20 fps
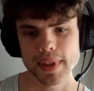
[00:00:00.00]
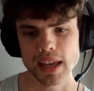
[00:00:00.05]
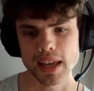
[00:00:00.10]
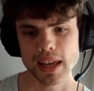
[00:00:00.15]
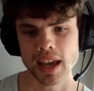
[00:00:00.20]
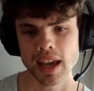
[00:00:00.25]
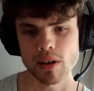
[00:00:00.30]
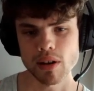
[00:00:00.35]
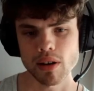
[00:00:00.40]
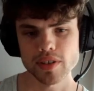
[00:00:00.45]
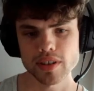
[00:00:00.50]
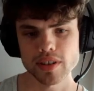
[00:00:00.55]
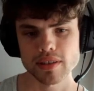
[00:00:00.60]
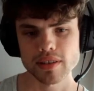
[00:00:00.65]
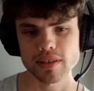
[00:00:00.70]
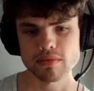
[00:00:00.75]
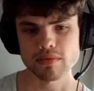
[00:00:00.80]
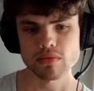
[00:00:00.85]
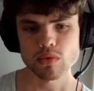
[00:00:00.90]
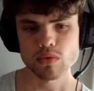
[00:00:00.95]
However,
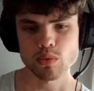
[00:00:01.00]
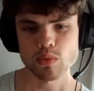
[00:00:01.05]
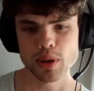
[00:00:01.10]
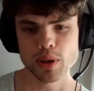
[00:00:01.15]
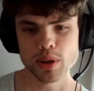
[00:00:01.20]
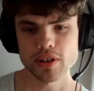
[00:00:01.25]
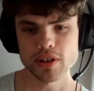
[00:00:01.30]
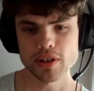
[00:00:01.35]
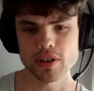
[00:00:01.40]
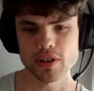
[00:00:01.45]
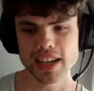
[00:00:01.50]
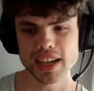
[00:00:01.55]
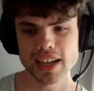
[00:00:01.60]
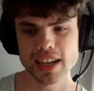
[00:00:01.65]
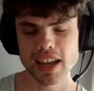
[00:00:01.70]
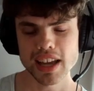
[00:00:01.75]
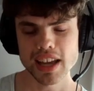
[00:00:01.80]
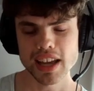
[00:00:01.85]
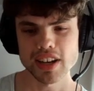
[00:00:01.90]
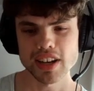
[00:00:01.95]
with 32nd
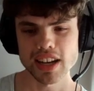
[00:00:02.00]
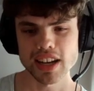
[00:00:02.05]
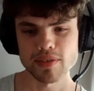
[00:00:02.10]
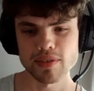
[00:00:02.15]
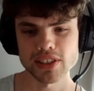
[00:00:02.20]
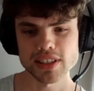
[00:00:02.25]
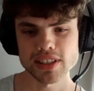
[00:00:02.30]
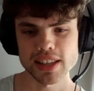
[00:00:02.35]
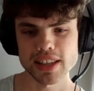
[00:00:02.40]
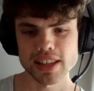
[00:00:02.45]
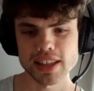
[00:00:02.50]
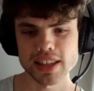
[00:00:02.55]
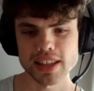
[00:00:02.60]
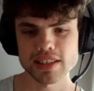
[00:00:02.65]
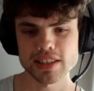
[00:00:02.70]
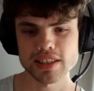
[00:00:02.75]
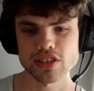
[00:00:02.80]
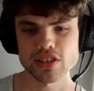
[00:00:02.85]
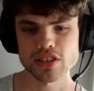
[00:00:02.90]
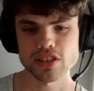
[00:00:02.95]
and Red Devils, I think
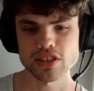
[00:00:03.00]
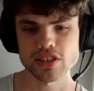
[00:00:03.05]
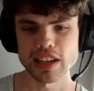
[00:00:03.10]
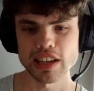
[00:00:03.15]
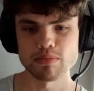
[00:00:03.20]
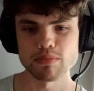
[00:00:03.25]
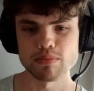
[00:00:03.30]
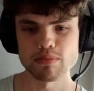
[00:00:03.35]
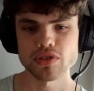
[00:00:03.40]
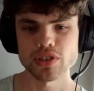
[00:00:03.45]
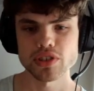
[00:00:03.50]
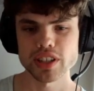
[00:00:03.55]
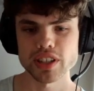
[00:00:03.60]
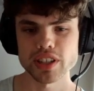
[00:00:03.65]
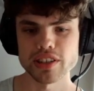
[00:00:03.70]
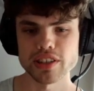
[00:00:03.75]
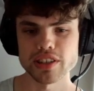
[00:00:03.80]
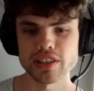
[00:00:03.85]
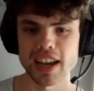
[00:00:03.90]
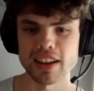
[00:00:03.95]
this is a pretty
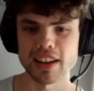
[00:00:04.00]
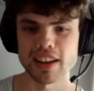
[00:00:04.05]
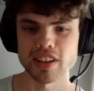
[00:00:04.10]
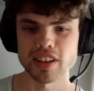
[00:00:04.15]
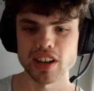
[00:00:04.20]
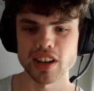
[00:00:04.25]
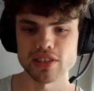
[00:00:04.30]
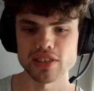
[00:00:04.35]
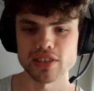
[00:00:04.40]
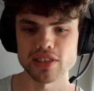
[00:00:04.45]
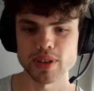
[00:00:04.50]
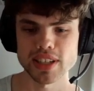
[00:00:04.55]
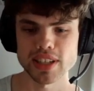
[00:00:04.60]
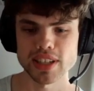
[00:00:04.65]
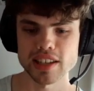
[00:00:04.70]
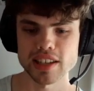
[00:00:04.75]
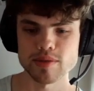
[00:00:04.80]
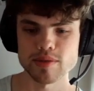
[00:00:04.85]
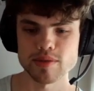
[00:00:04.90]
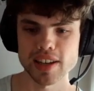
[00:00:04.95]
good hand regardless of what
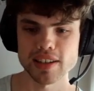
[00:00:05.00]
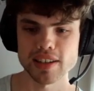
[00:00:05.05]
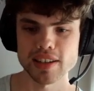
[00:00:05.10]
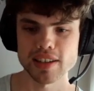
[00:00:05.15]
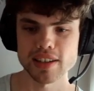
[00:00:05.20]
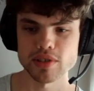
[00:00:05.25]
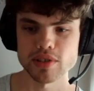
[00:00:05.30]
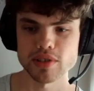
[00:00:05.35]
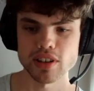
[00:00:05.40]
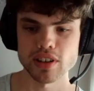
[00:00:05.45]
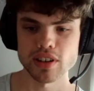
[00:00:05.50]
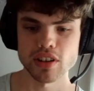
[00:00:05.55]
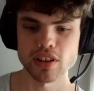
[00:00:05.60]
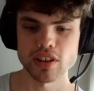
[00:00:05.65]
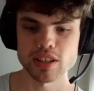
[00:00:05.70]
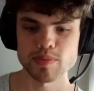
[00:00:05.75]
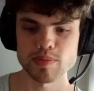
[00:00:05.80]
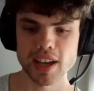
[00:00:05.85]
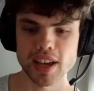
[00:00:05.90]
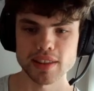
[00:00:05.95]
deck he's playing, so I'm just going to
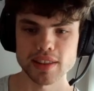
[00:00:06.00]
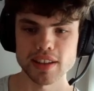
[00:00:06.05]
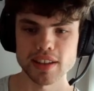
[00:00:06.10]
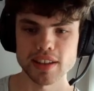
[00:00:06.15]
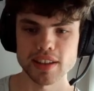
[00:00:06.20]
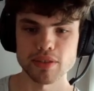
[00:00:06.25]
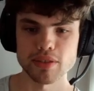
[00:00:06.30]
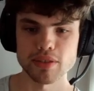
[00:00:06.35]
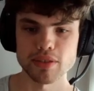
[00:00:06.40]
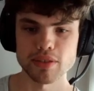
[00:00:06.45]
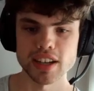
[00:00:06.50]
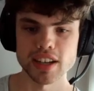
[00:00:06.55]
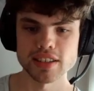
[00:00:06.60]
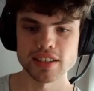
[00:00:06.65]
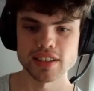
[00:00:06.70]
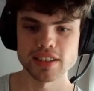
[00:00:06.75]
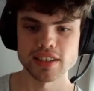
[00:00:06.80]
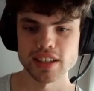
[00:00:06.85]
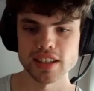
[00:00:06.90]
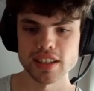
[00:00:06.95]
toss back the other 3
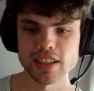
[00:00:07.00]
cards.